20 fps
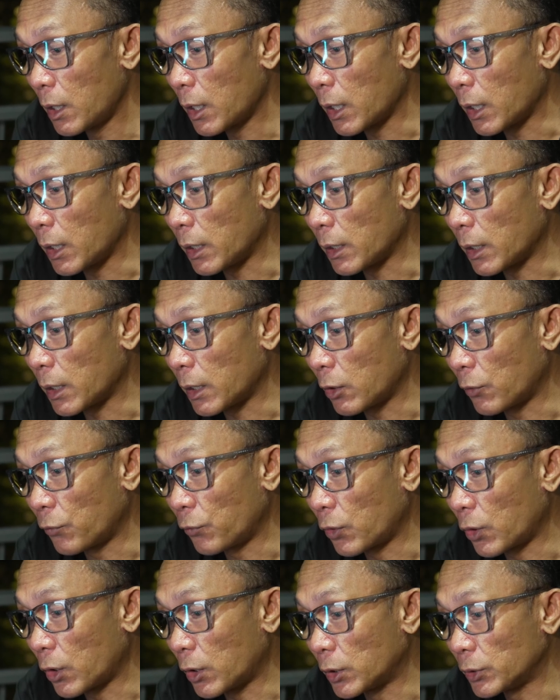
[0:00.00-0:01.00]
And then
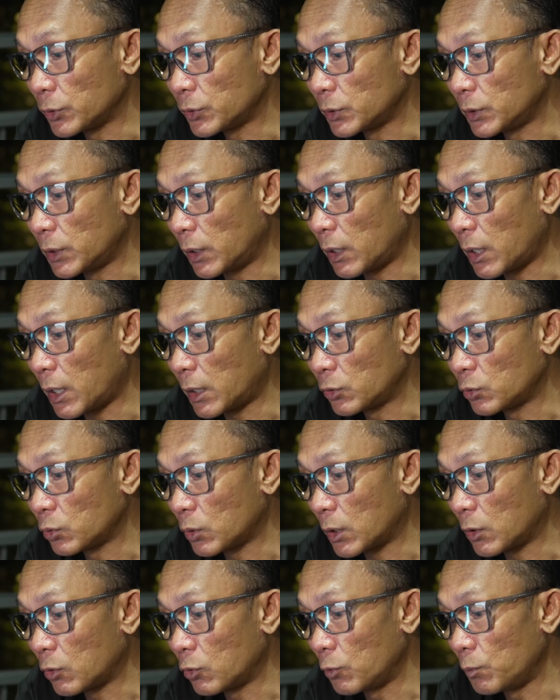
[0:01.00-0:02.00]
of course the last
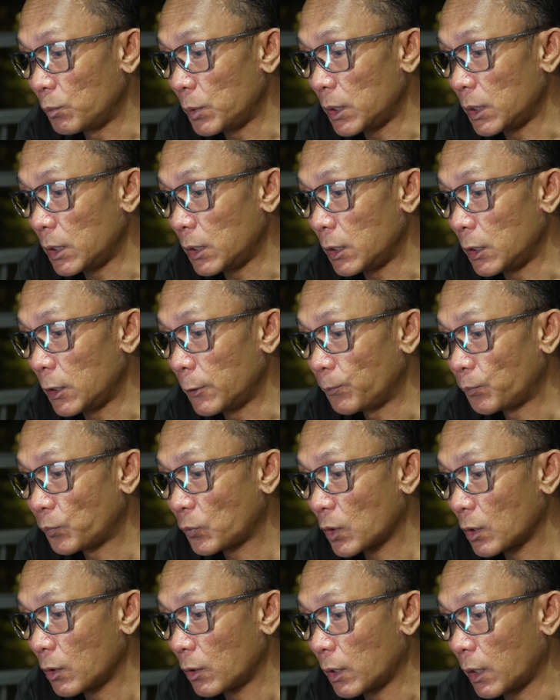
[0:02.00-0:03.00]
one would be,
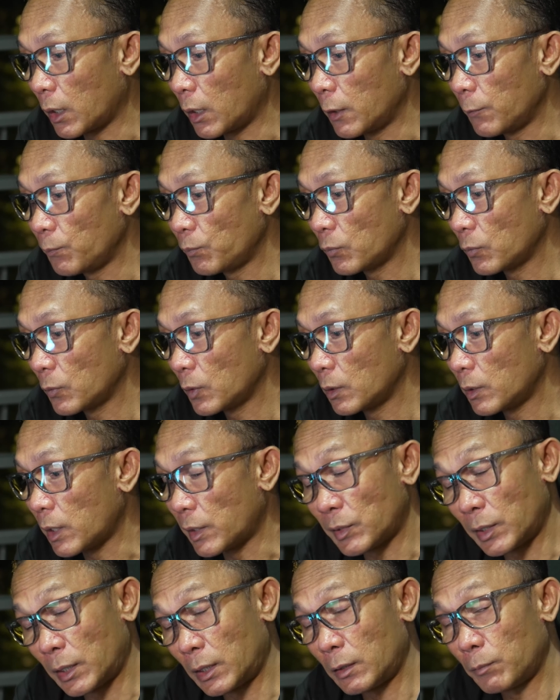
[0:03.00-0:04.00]
okay,
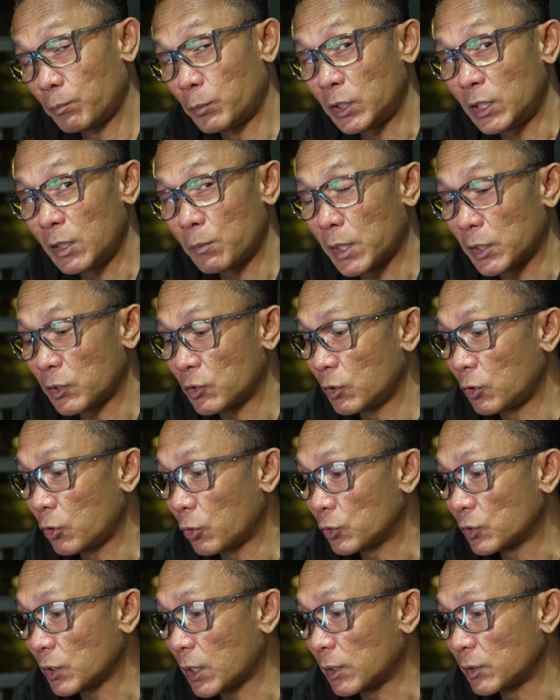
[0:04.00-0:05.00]
that's it. Pretty much
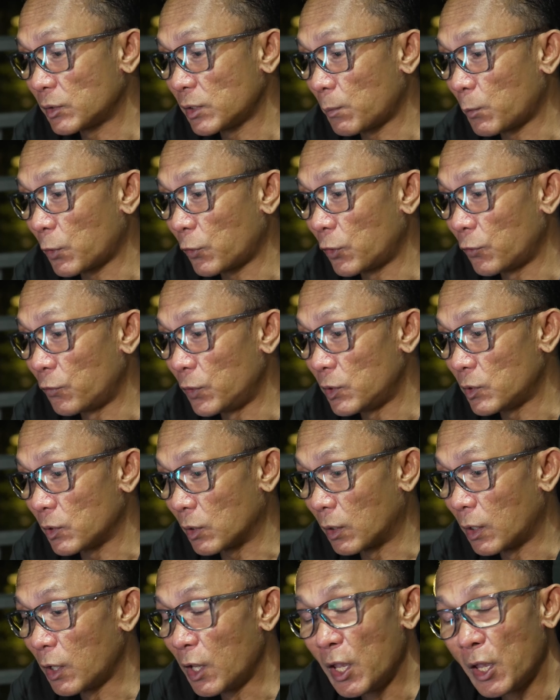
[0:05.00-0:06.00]
those are some of the
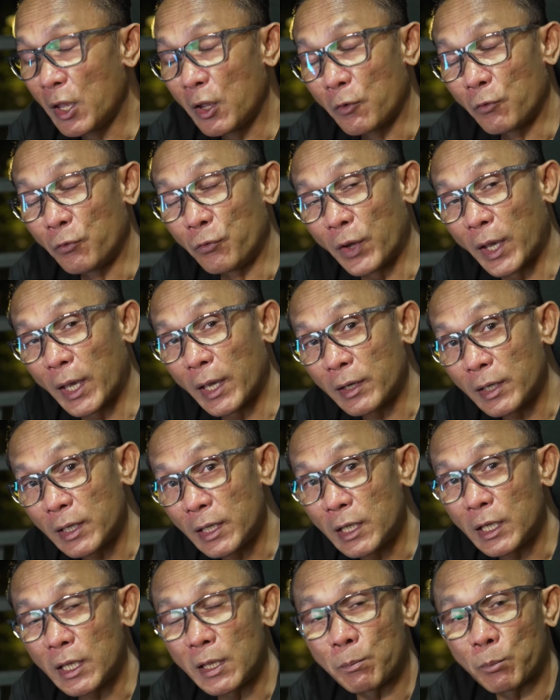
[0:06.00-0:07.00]
feature.
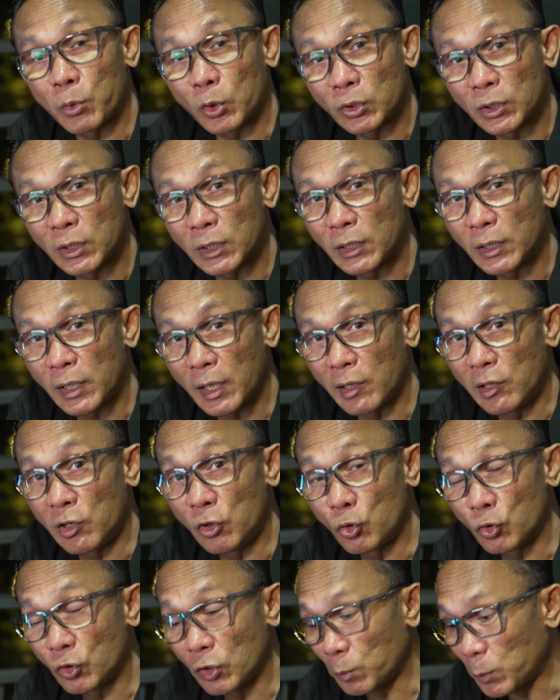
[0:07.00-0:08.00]
Very important and
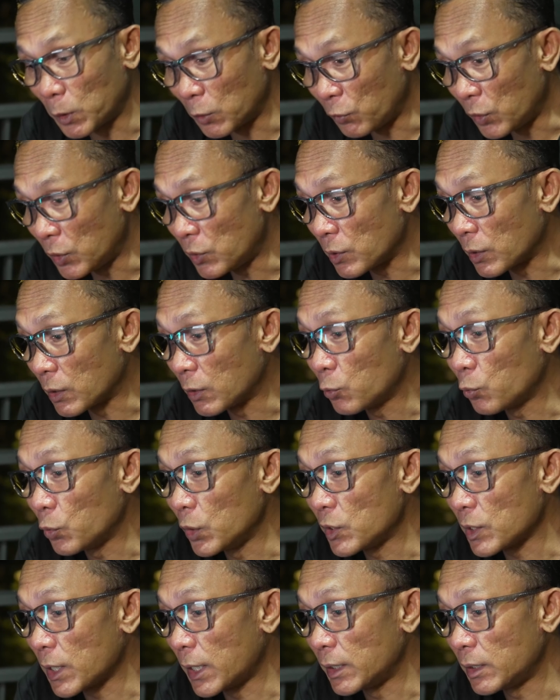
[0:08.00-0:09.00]
usable feature,
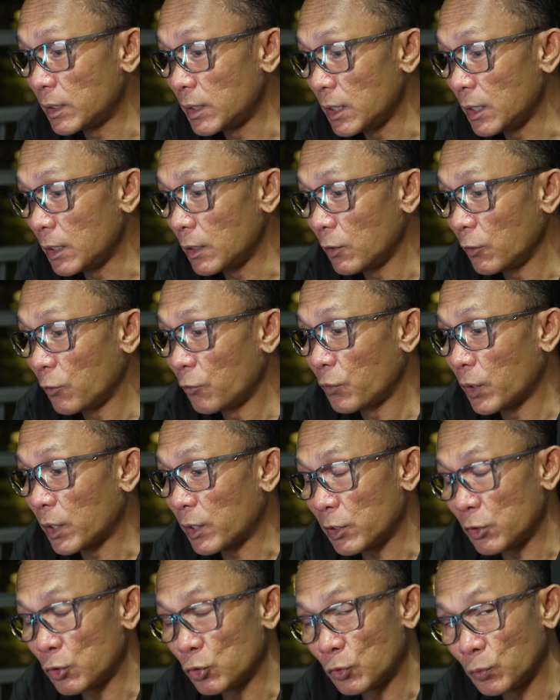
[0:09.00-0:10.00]
which I think
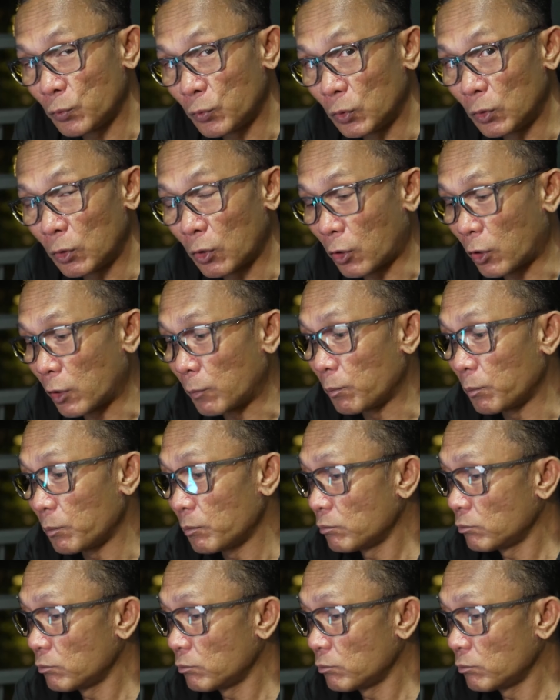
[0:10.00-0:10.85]
very useful on,